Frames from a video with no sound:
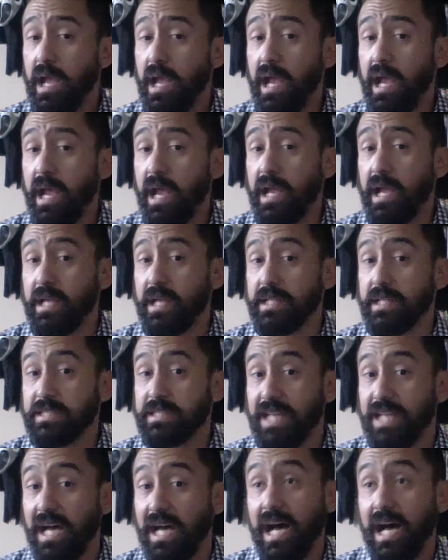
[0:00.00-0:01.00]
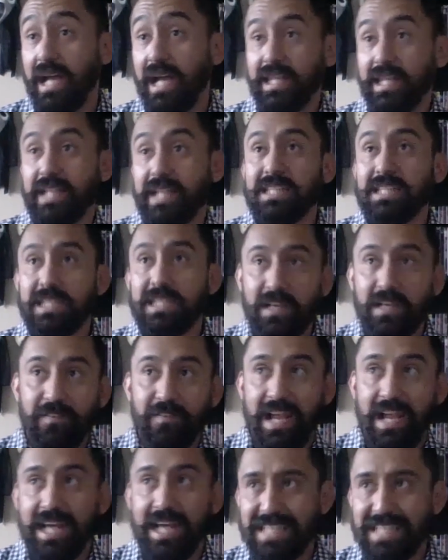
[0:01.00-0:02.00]
and I like to think of it
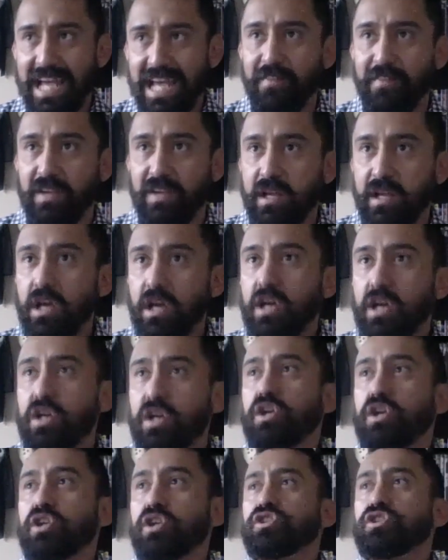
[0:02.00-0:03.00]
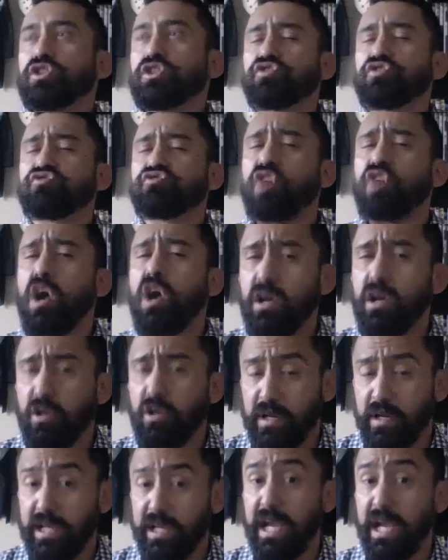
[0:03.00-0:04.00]
as having stronger
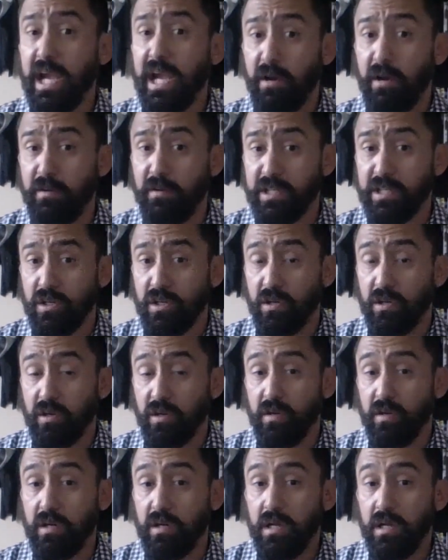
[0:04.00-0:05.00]
character